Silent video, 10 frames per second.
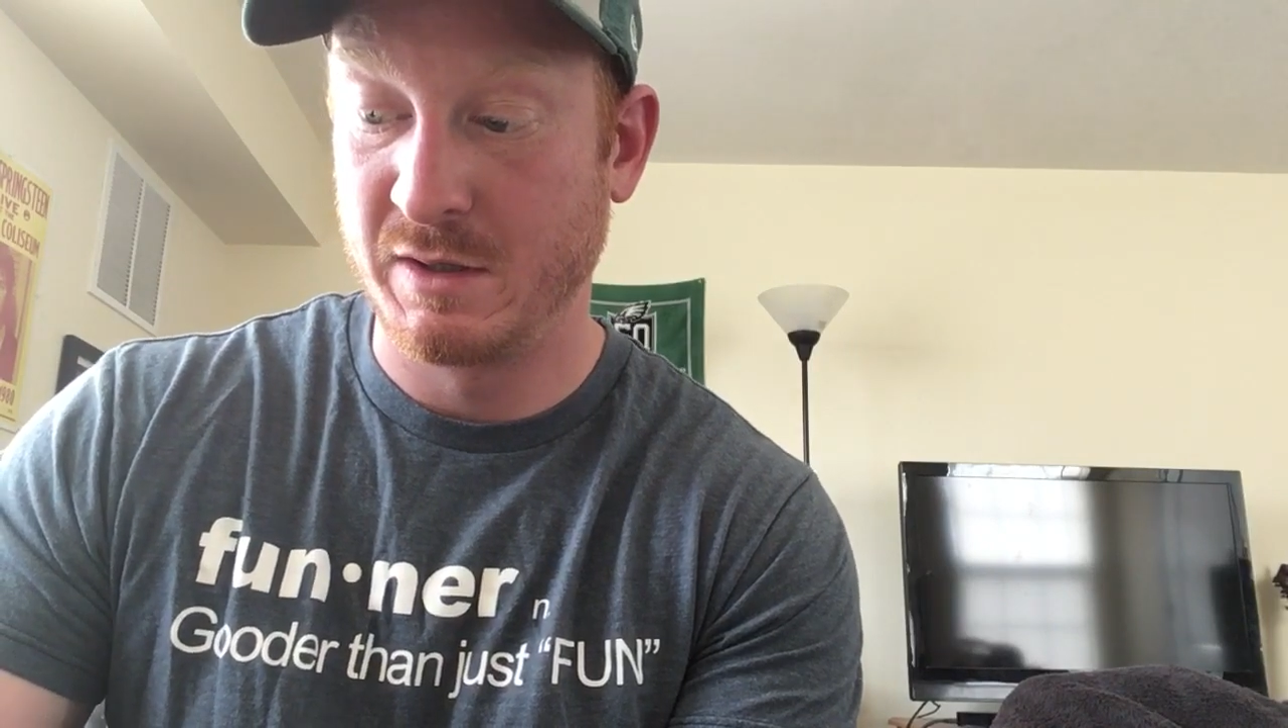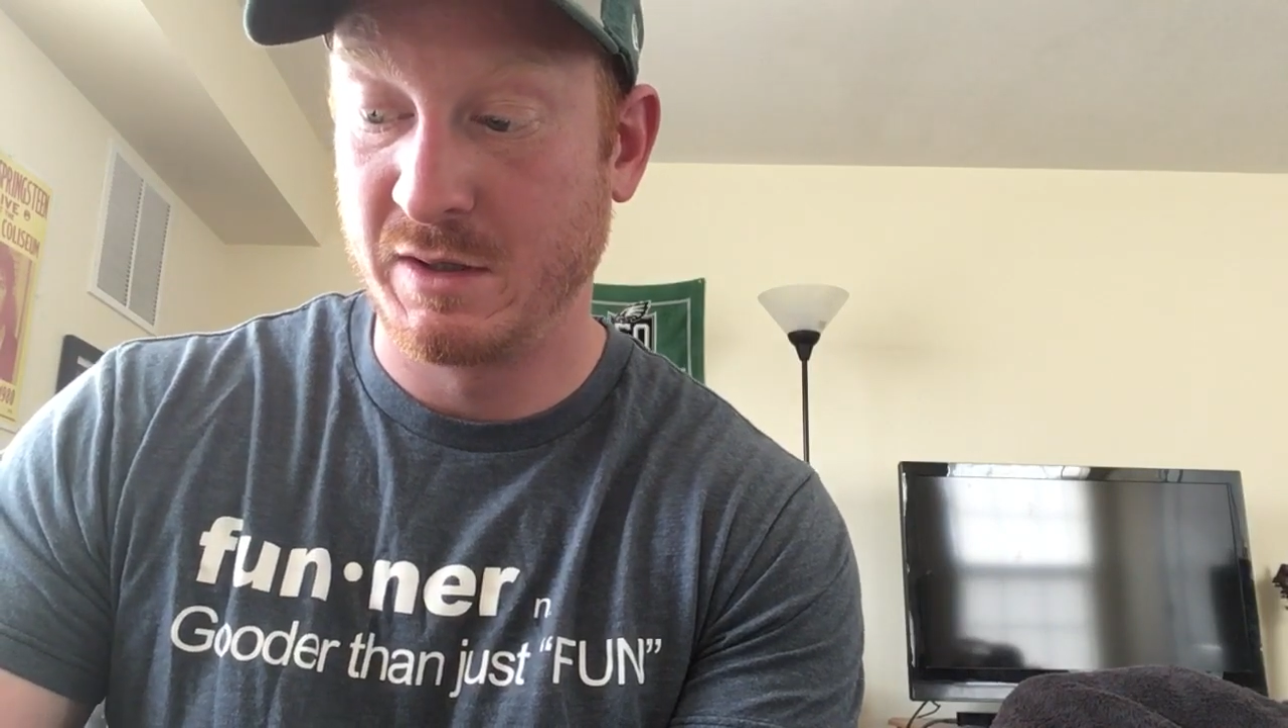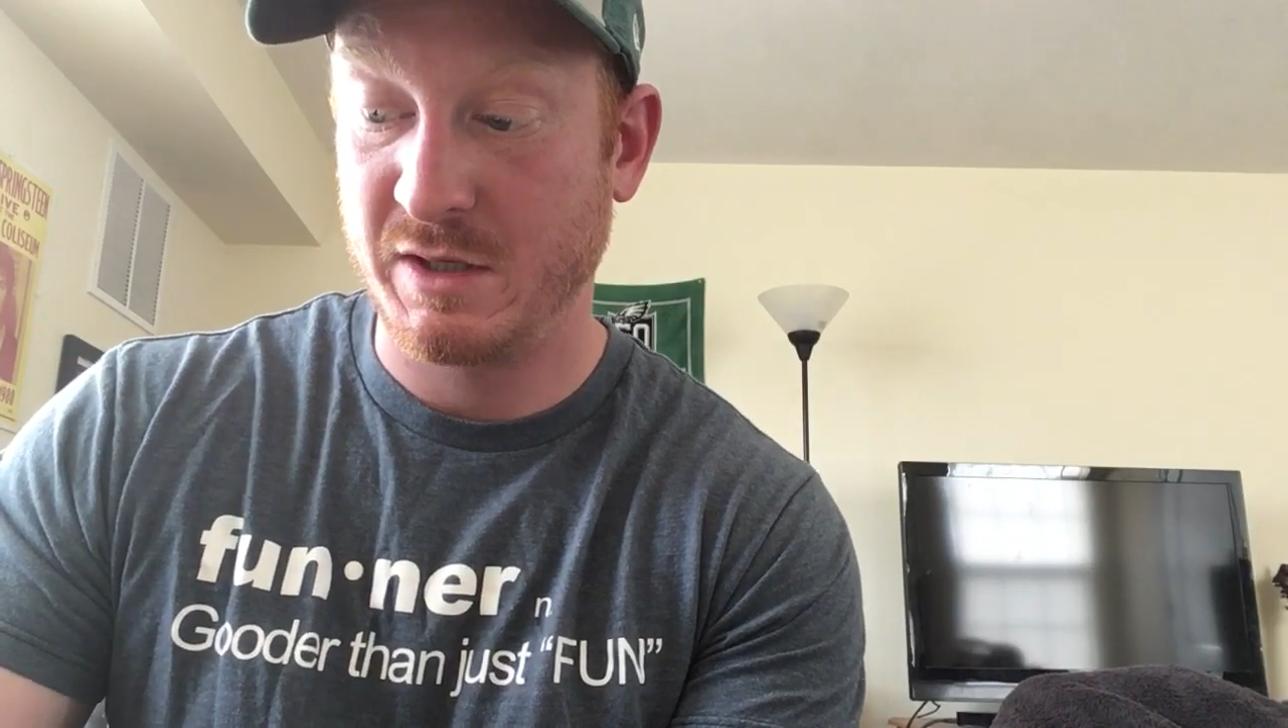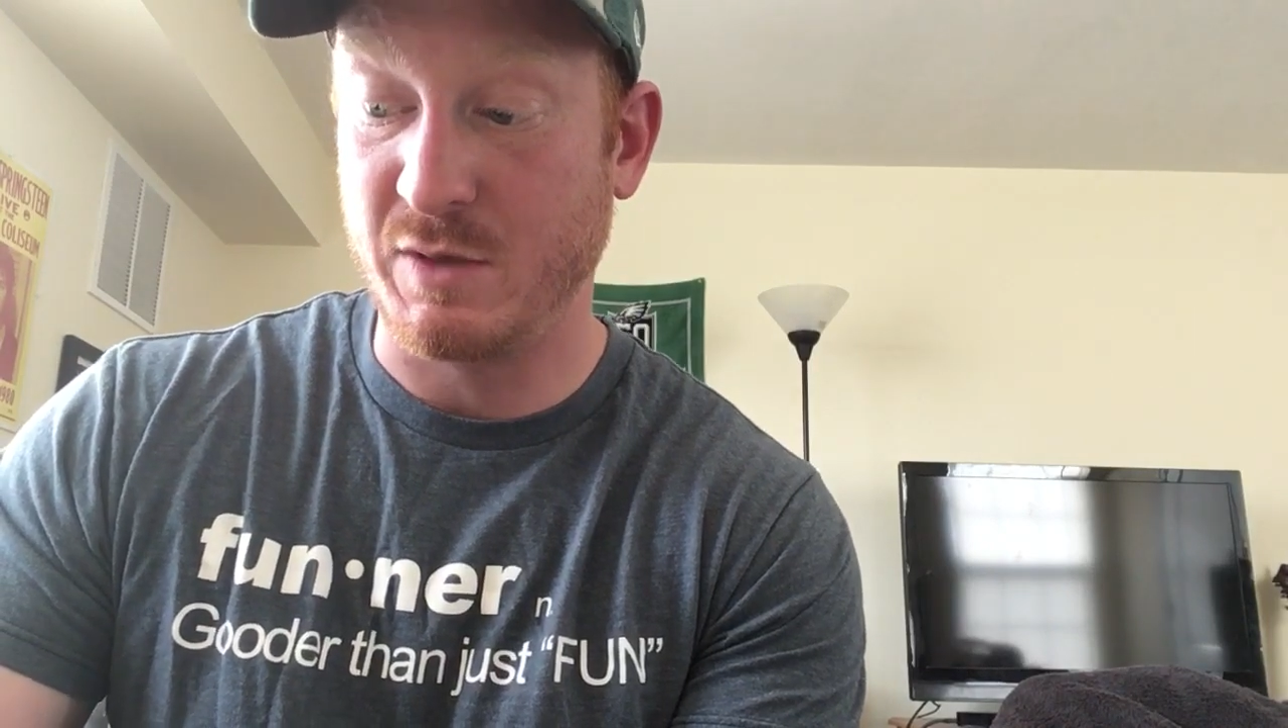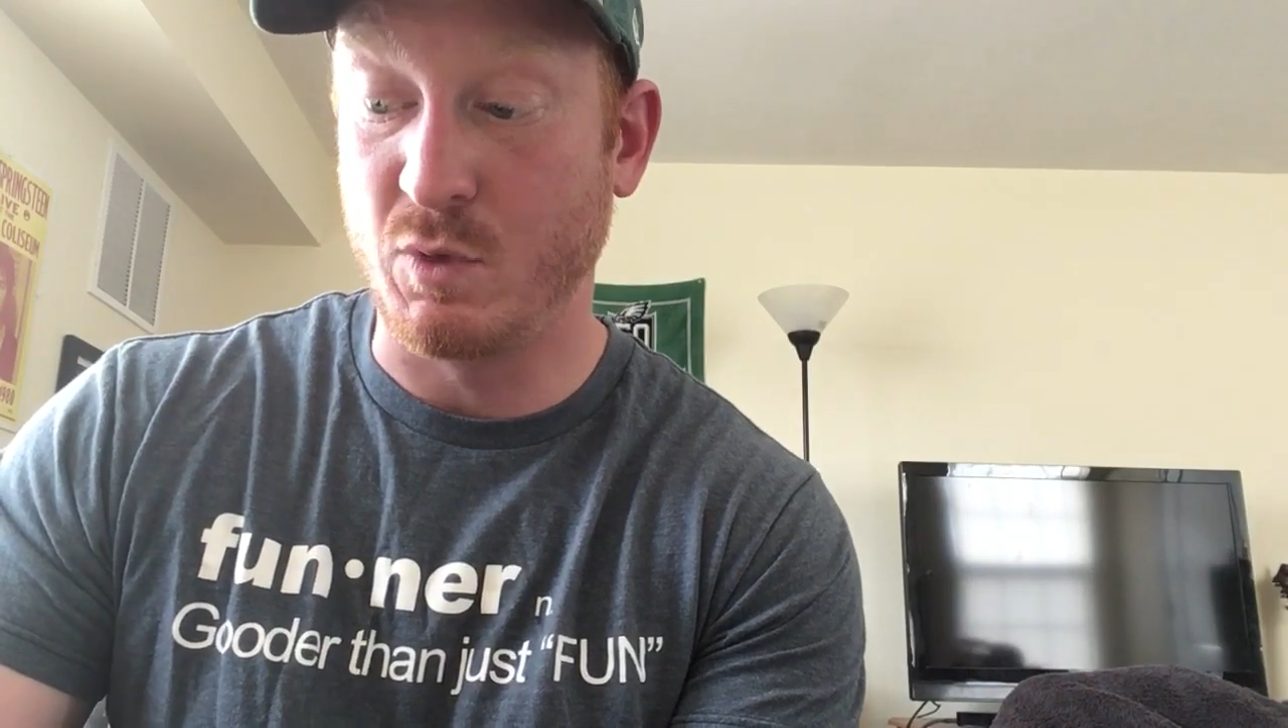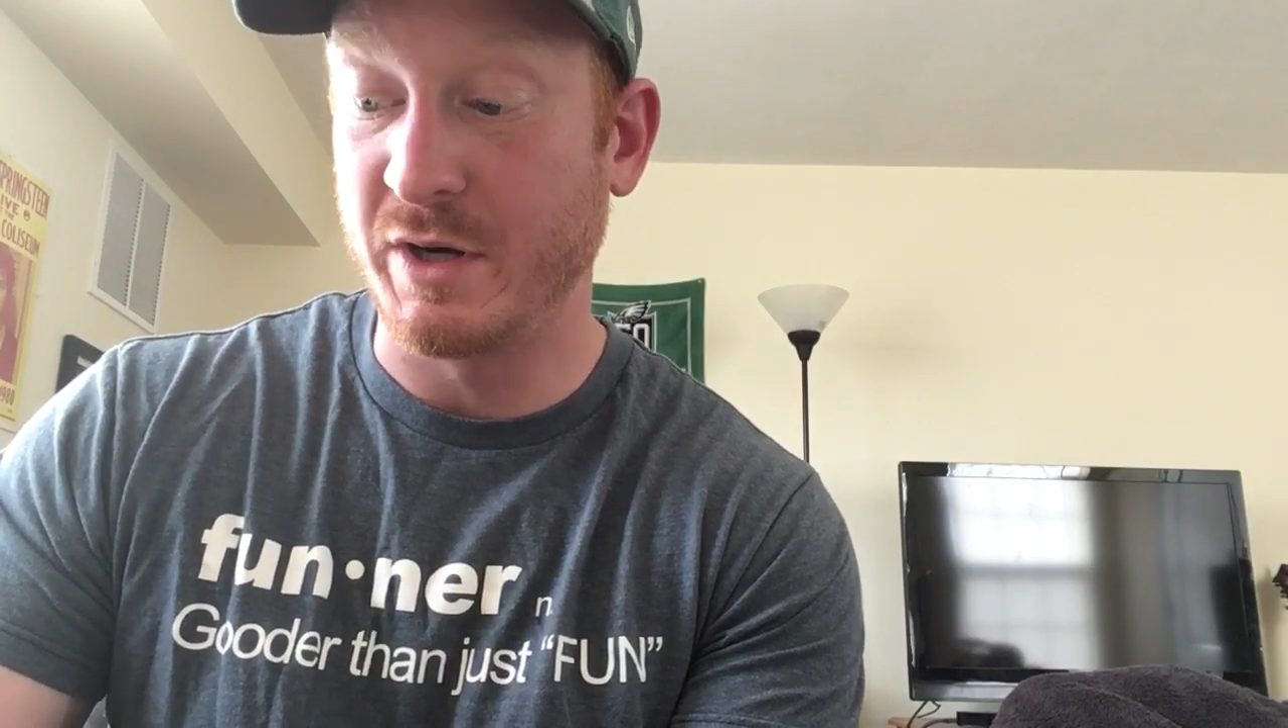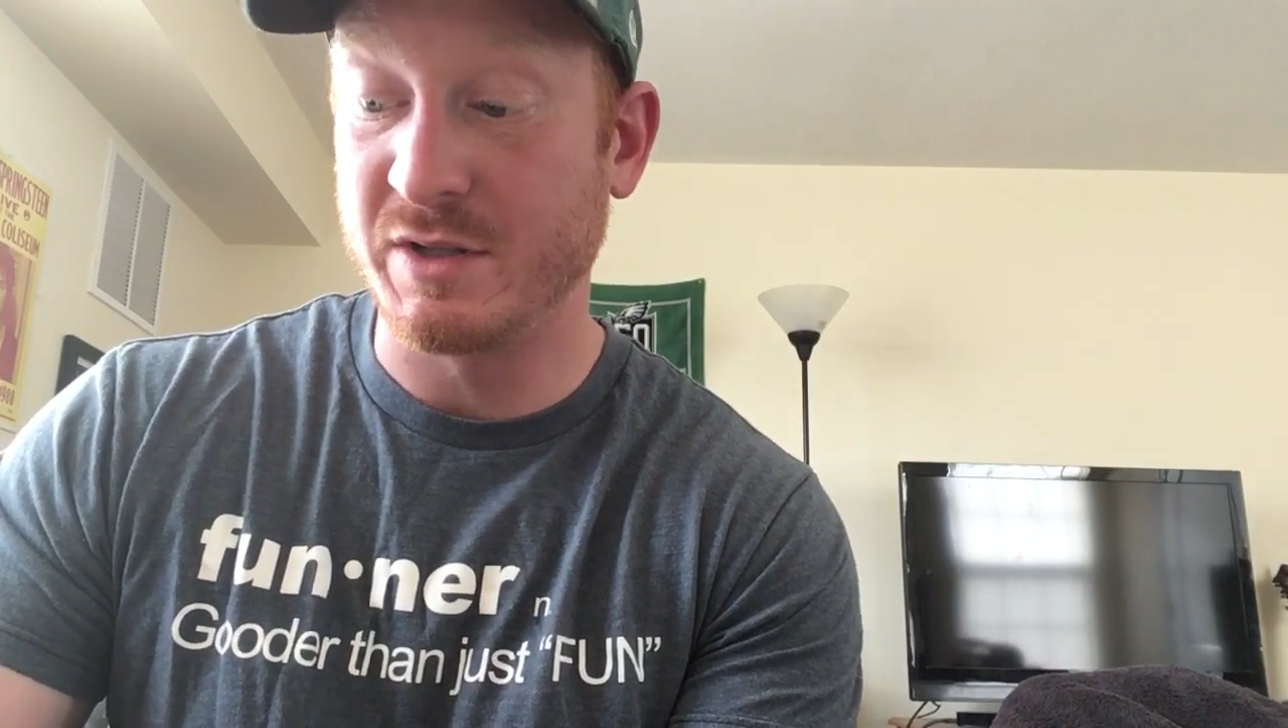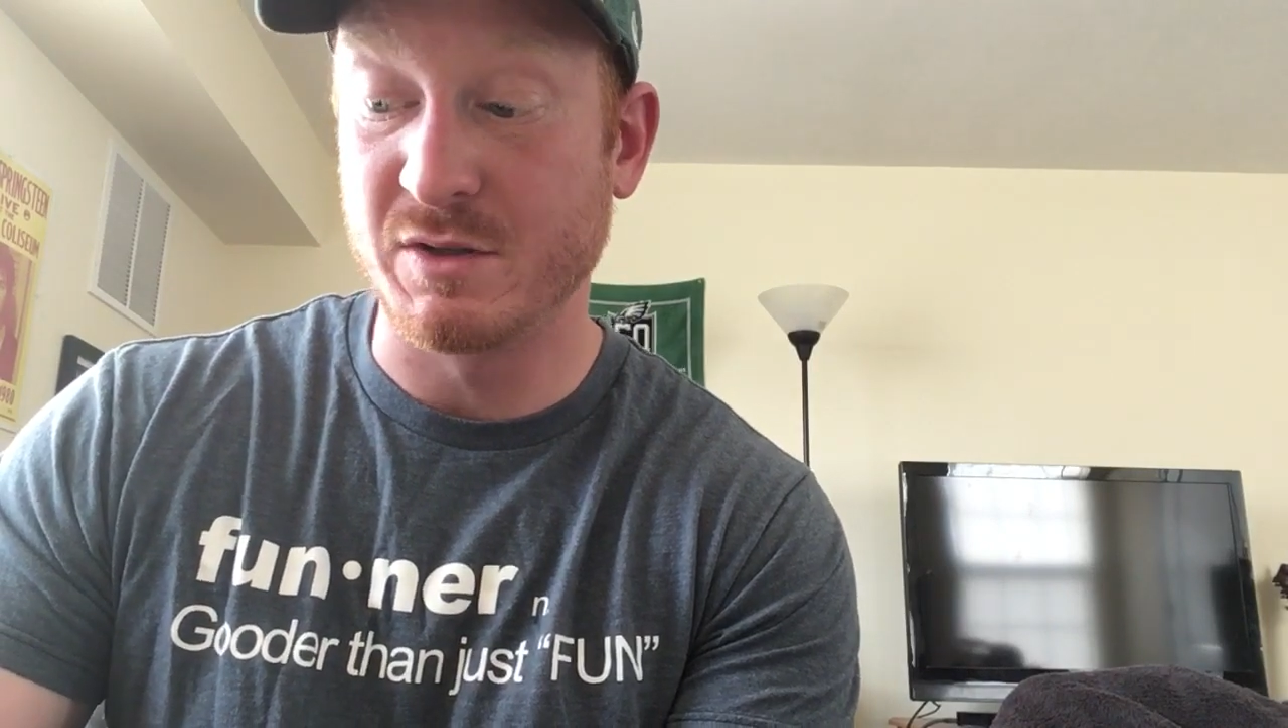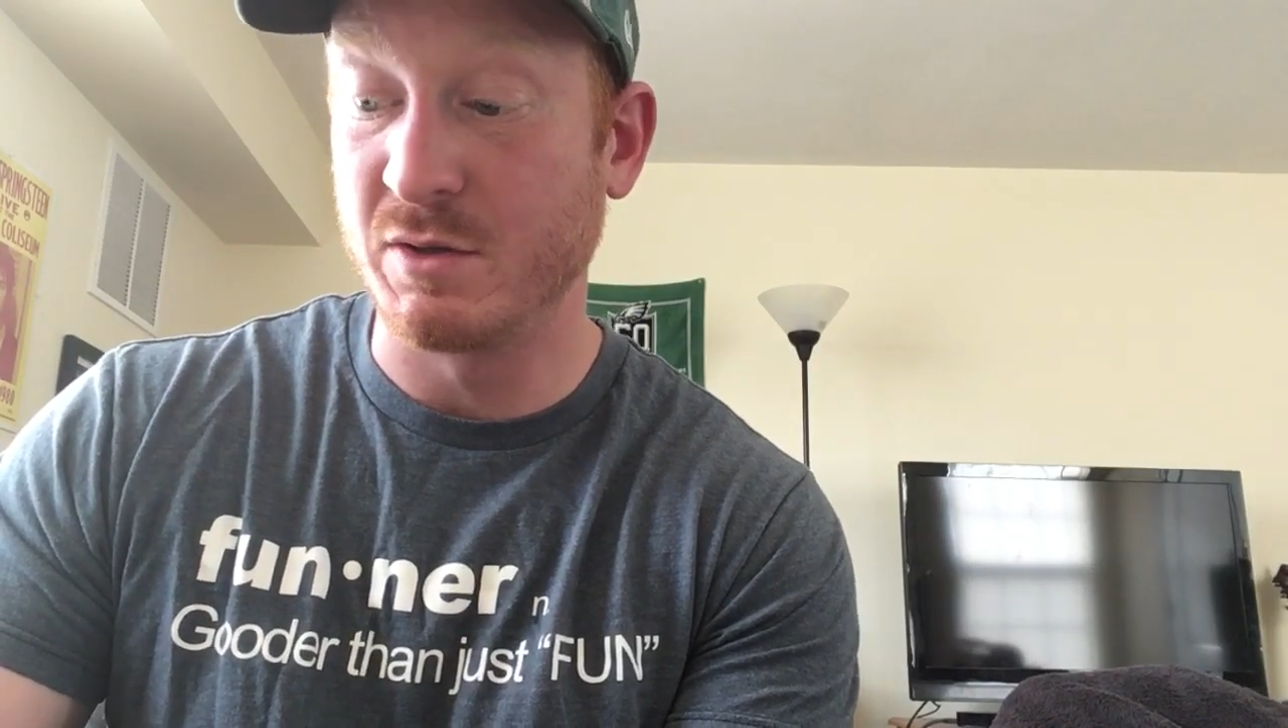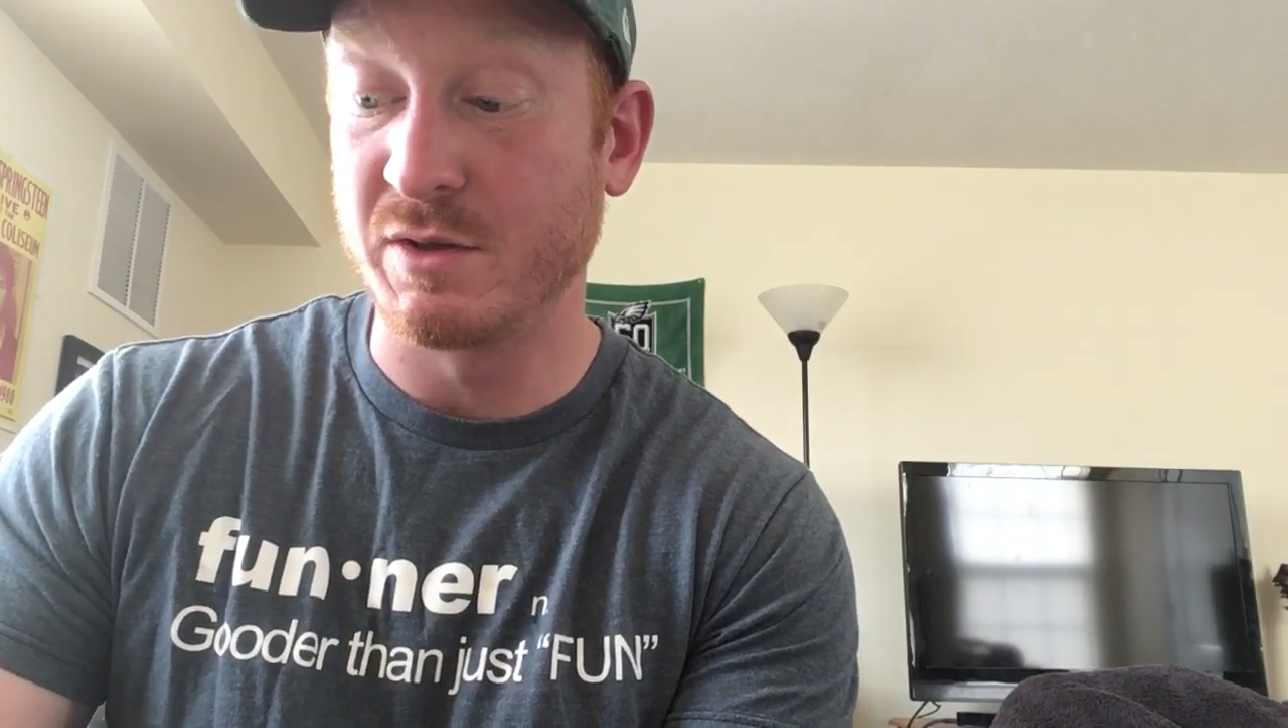He wanted
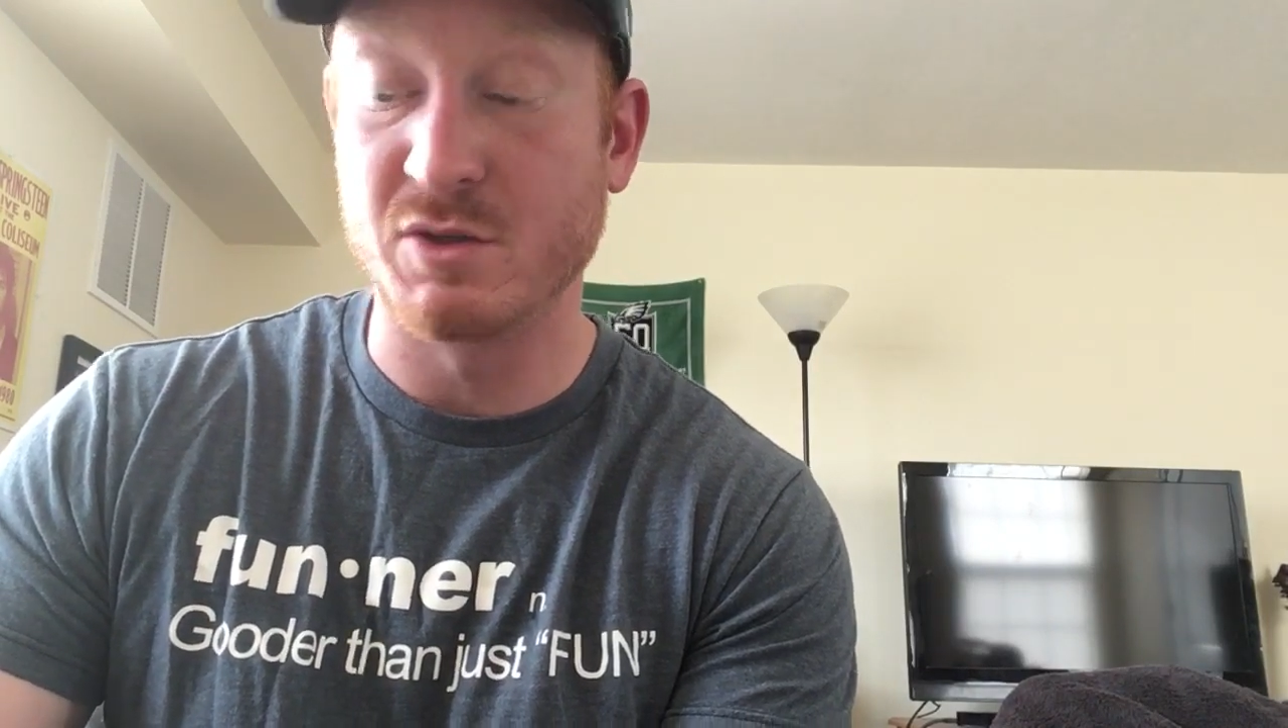to do this